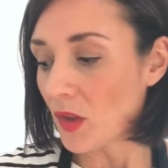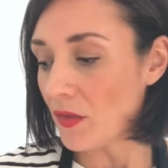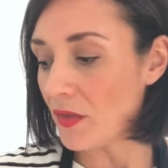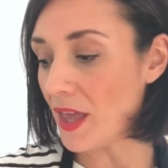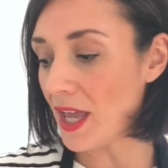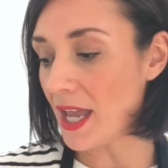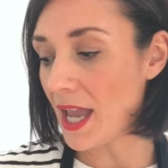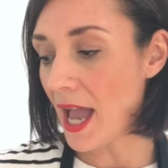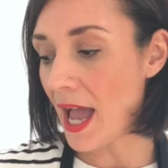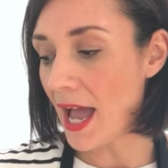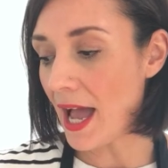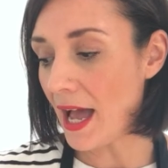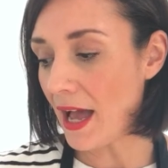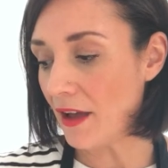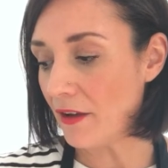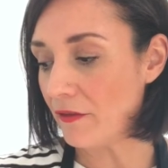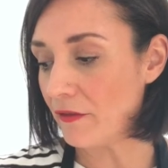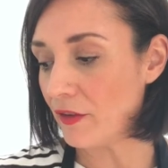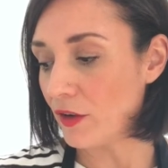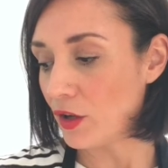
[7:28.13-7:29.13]
They
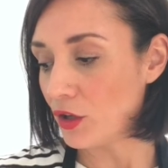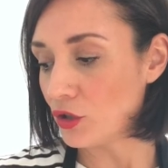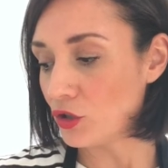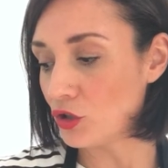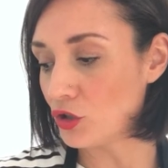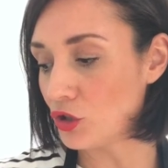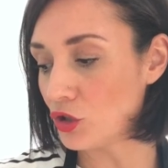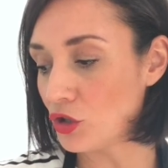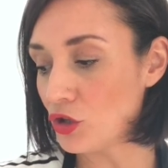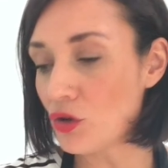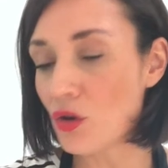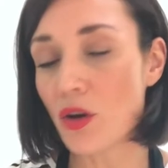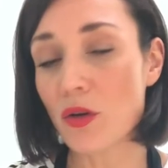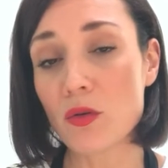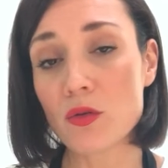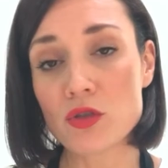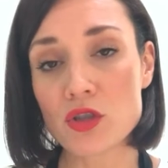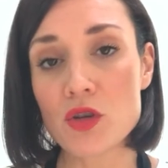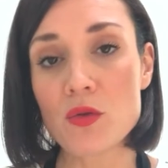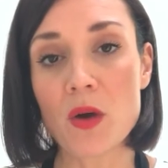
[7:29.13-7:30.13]
have
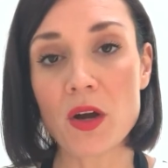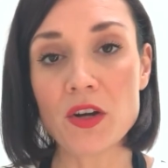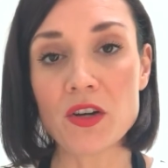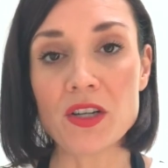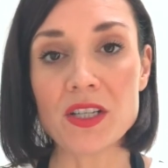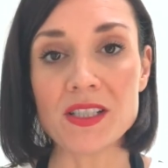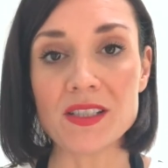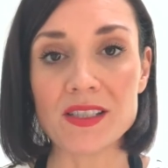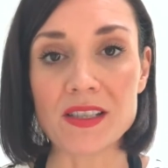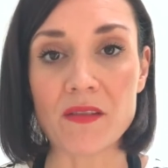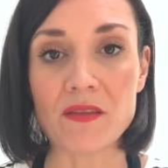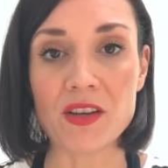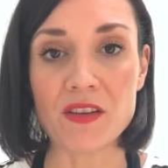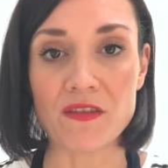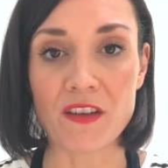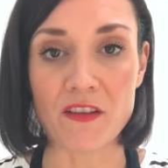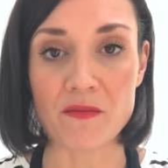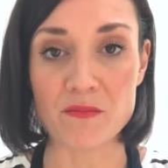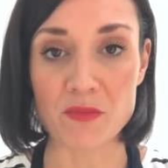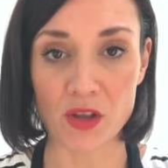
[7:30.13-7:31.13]

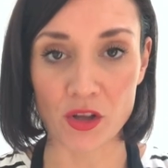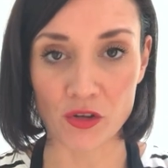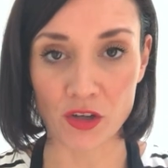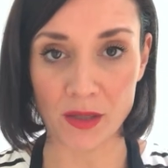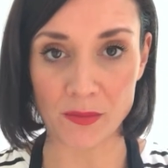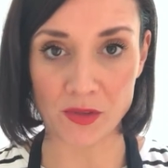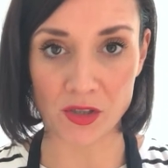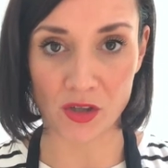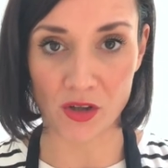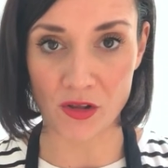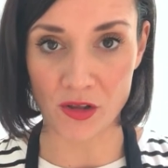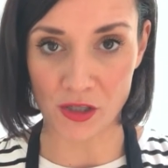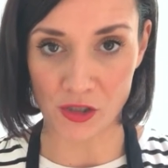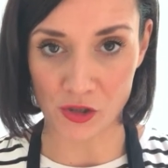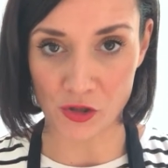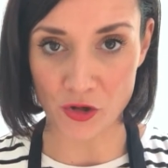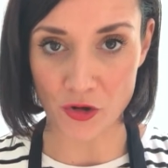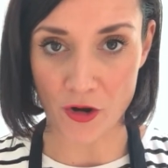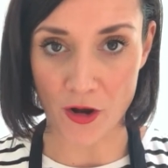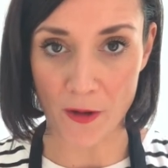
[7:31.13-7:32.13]
275 milligrams of
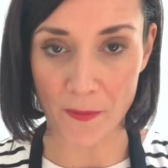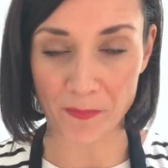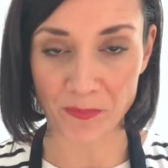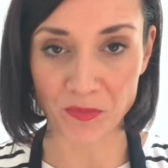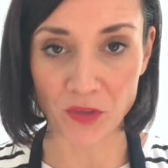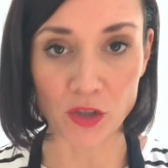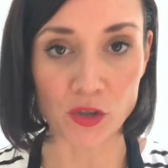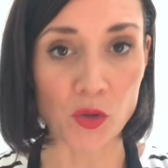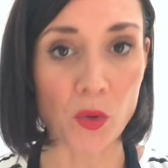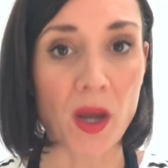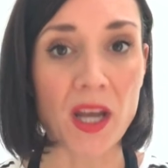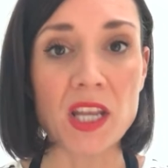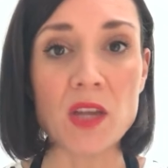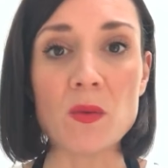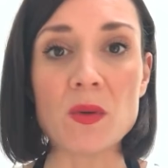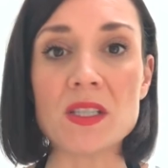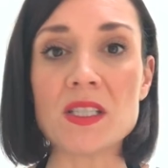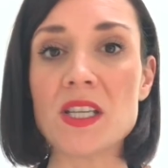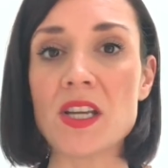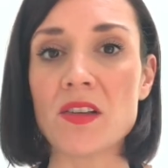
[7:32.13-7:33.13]
cholesterol. So
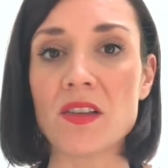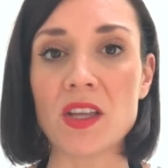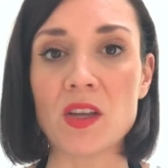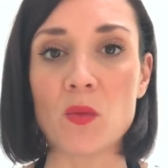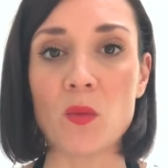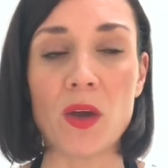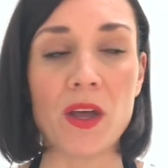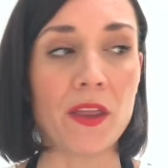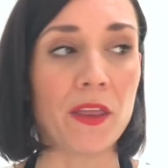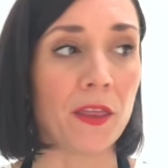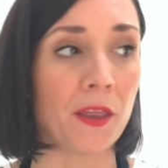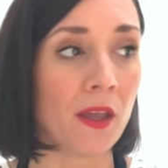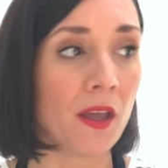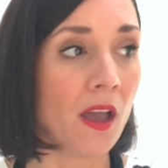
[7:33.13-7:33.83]
anyone dealing with